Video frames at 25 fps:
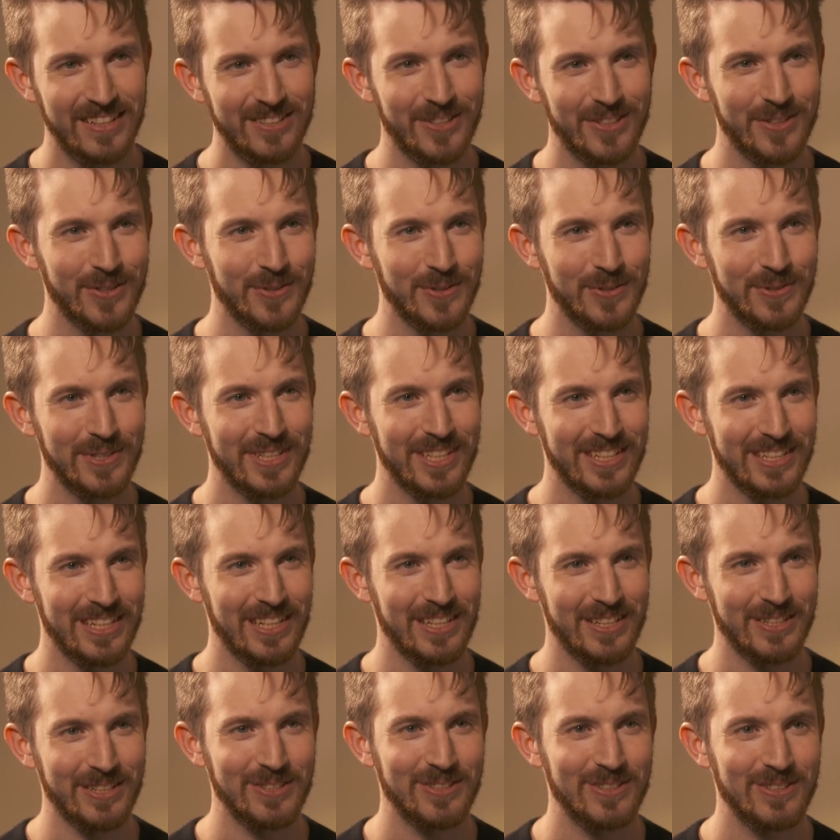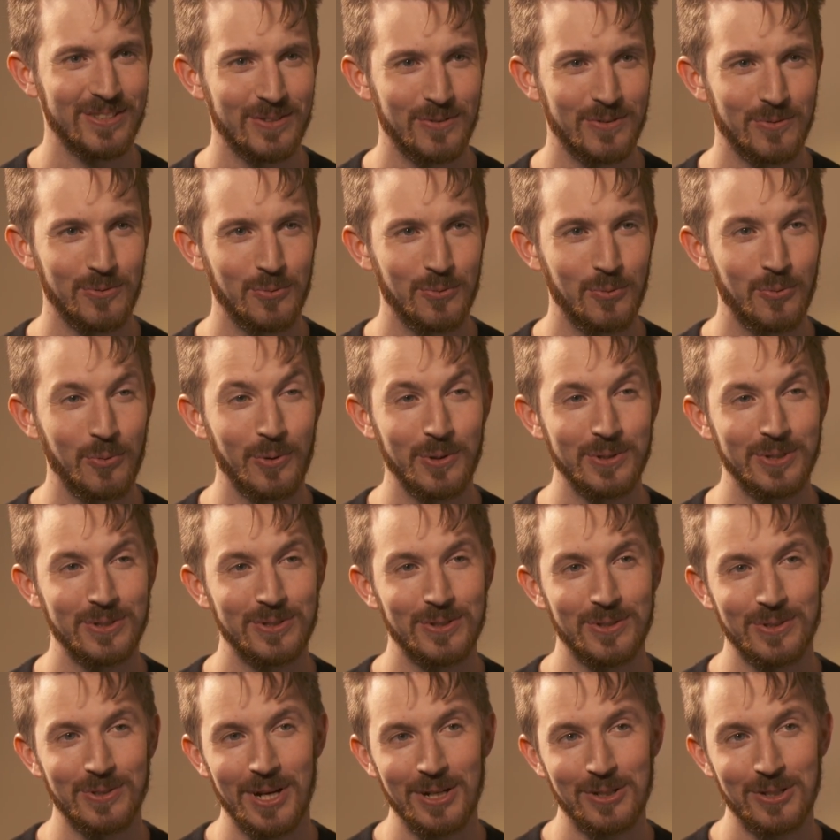So can you tell us what's
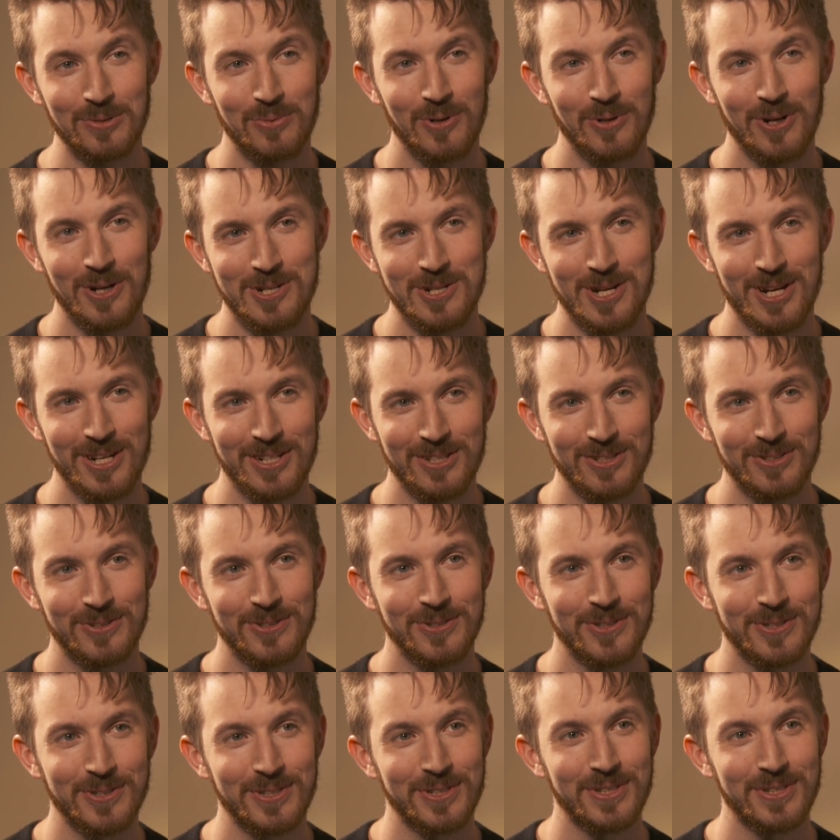your next project? Or